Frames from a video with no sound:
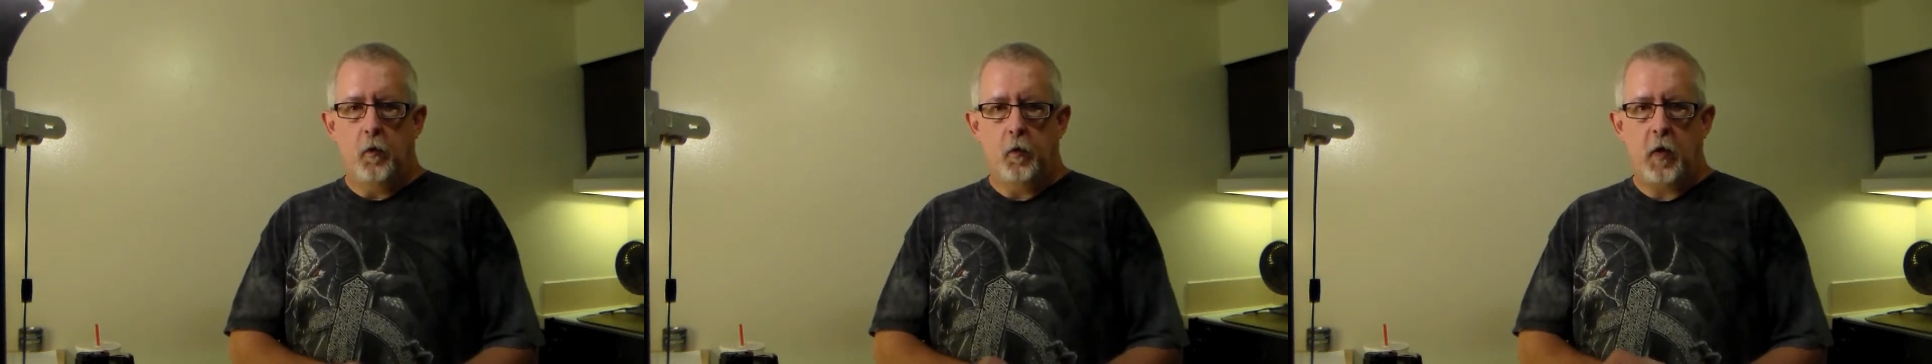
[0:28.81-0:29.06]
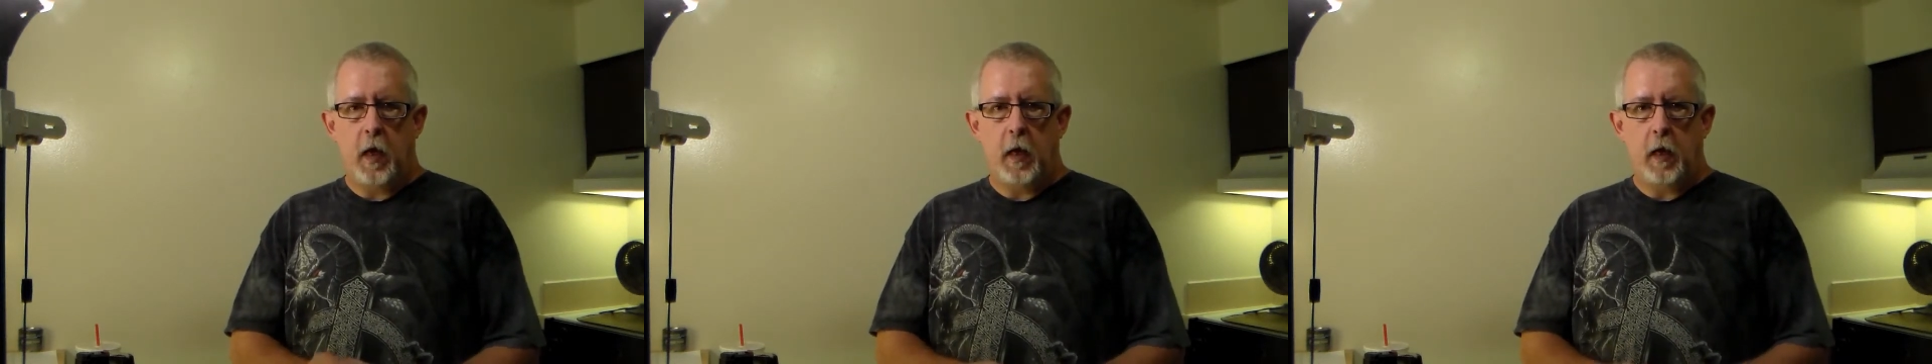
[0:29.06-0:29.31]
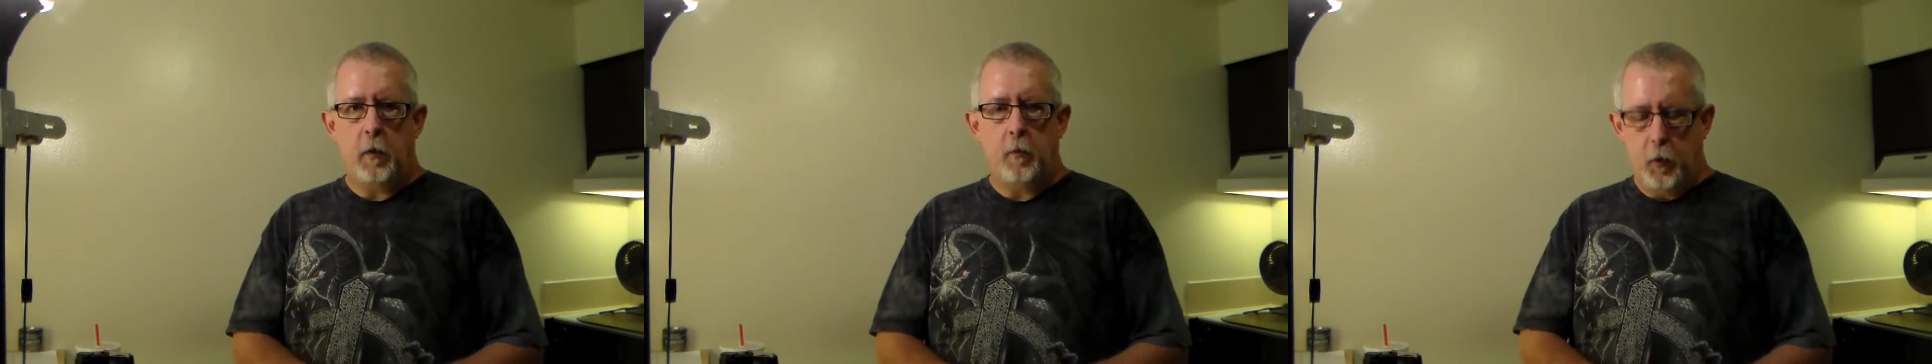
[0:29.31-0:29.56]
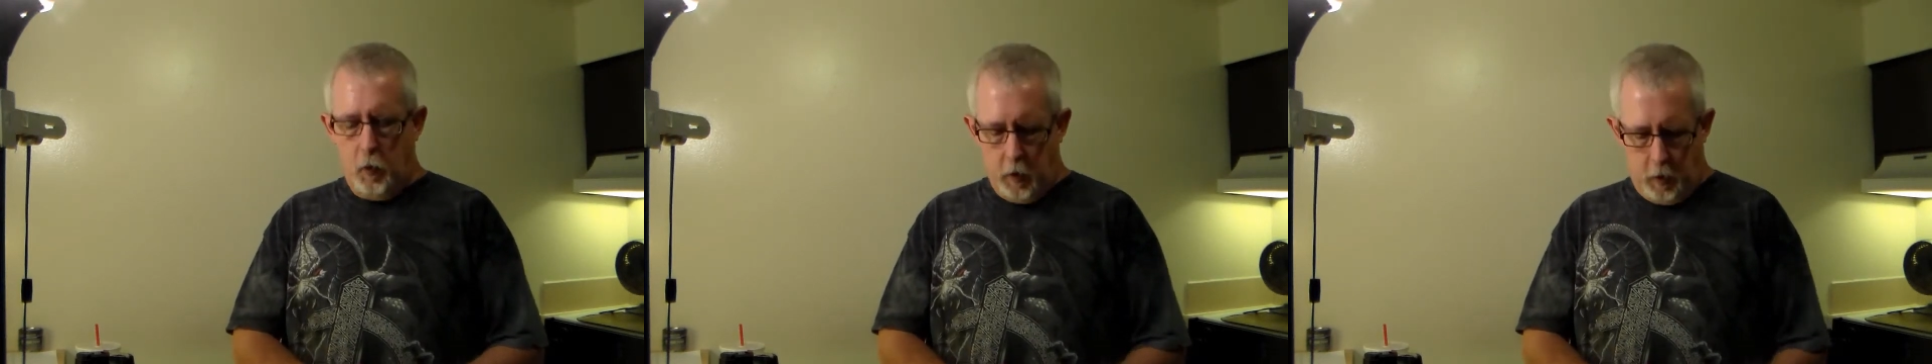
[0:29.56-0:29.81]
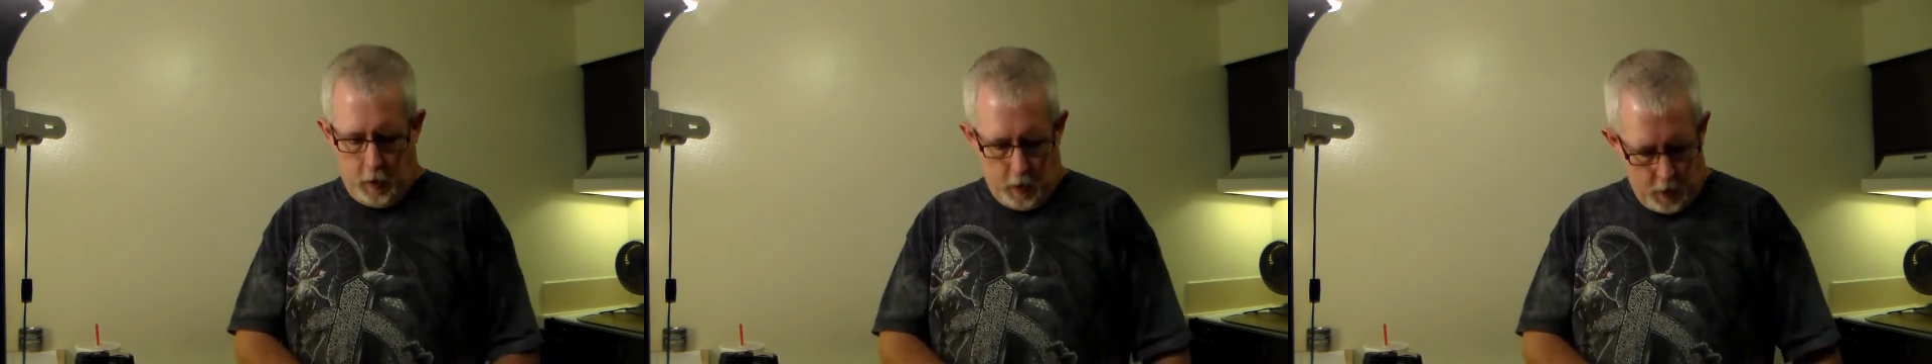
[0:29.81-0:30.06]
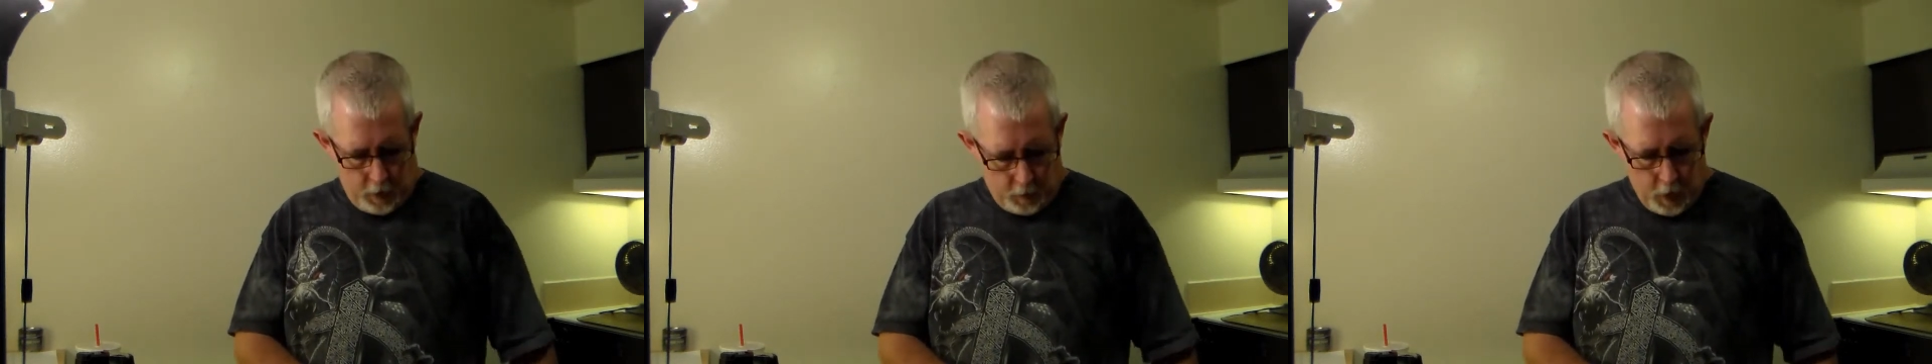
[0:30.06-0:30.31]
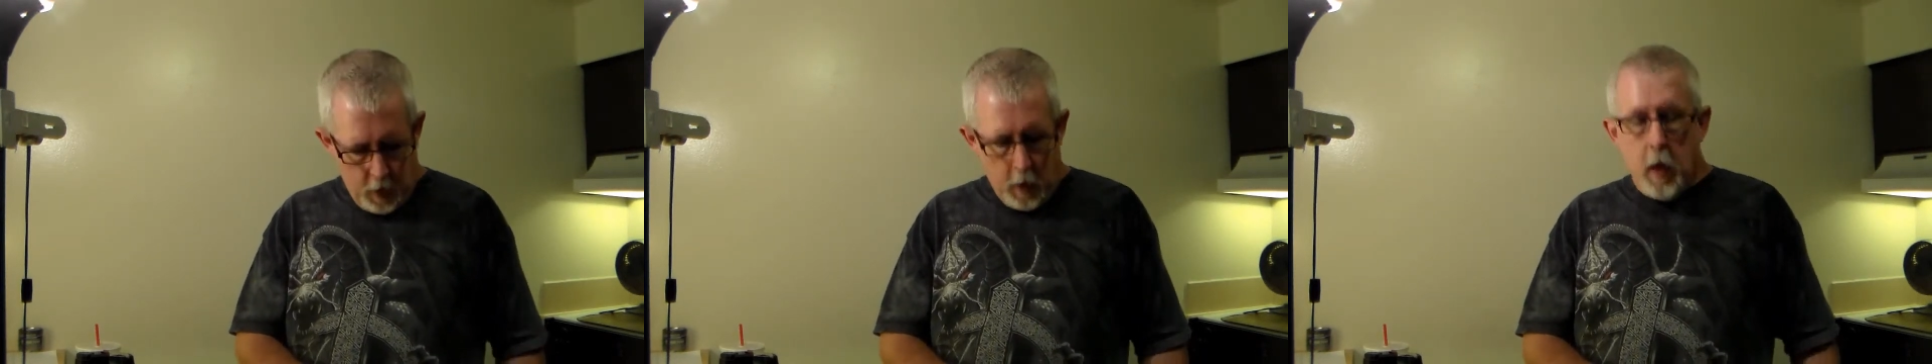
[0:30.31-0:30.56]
you'll take and put a